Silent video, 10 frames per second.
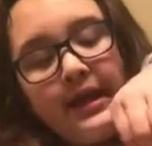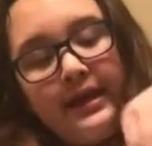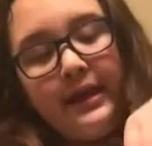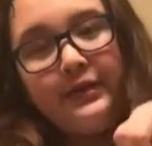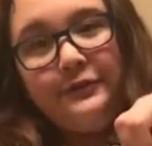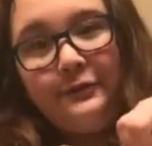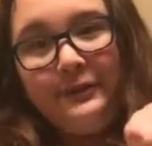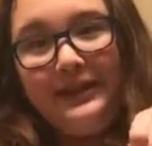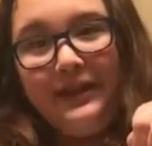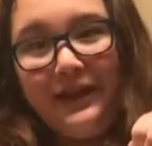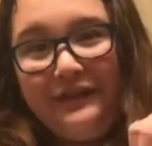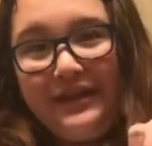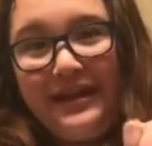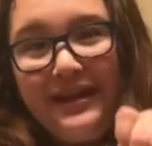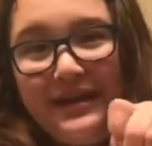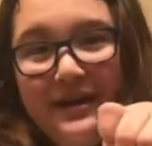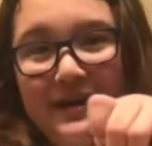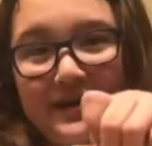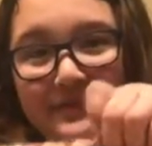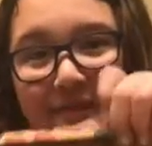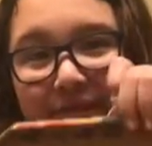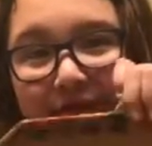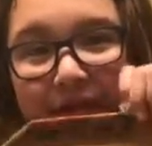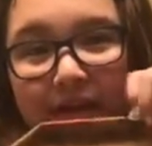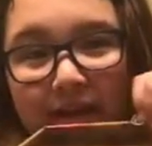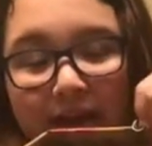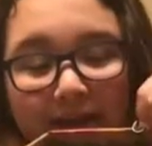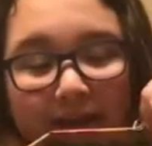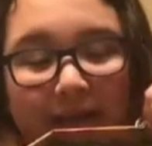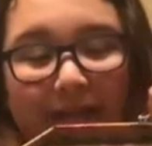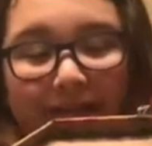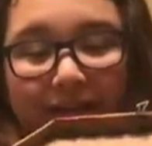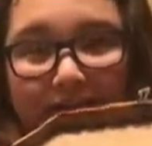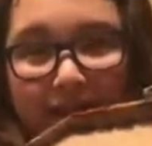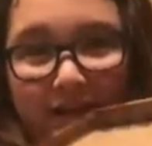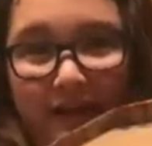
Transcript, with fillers: and I truly love it. Um, I can't really show you